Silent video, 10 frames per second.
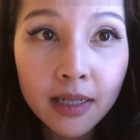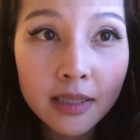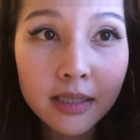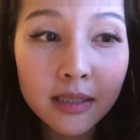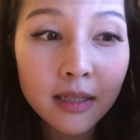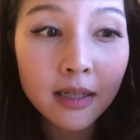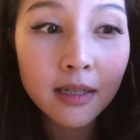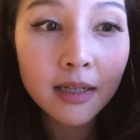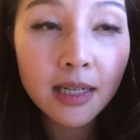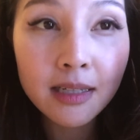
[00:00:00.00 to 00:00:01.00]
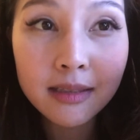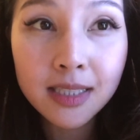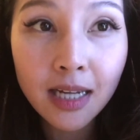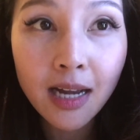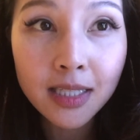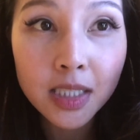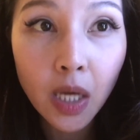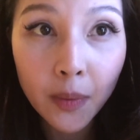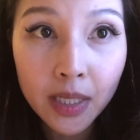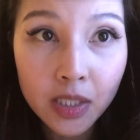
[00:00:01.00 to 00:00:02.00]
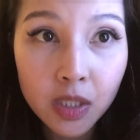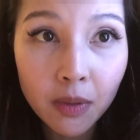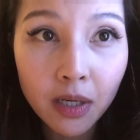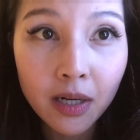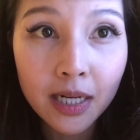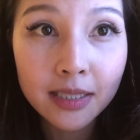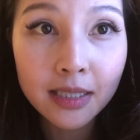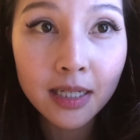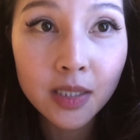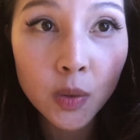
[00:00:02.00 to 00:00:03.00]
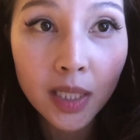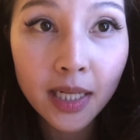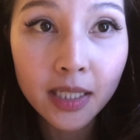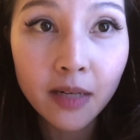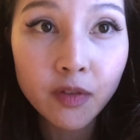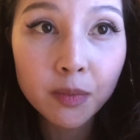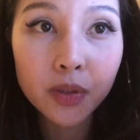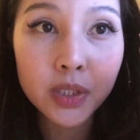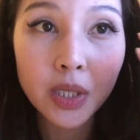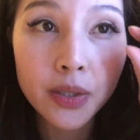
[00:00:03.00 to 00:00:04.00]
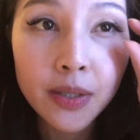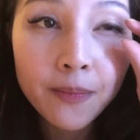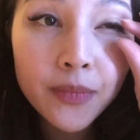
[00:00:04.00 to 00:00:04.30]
it starts going into my eyes, and it's really uncomfortable. So